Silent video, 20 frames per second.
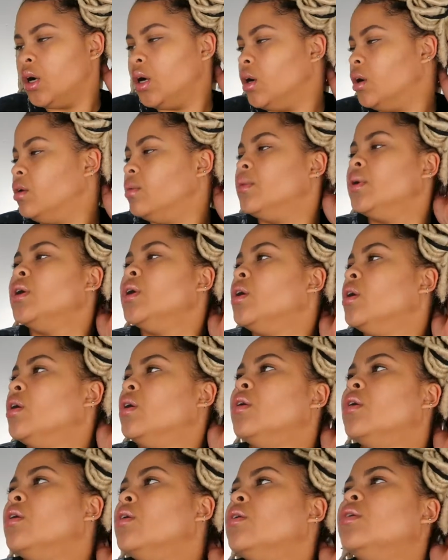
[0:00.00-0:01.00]
Oh my
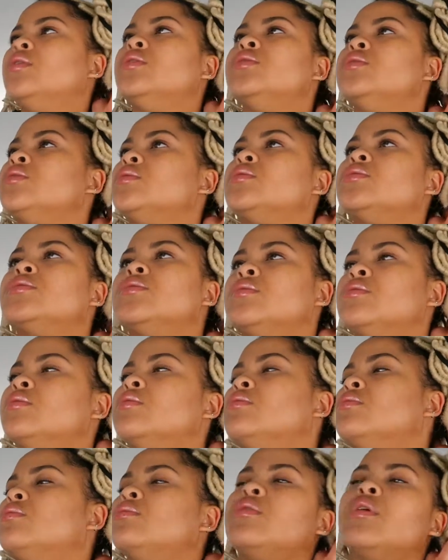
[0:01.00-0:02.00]
gosh,
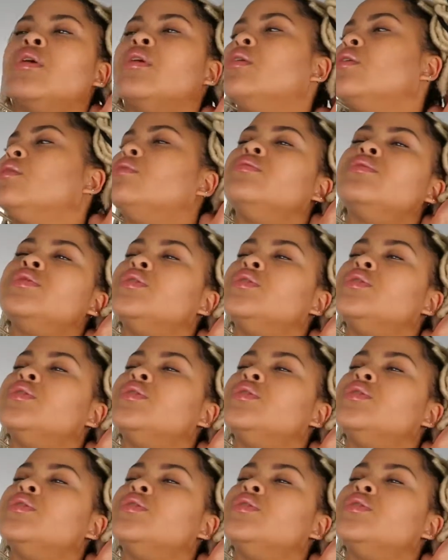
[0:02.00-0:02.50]
thank you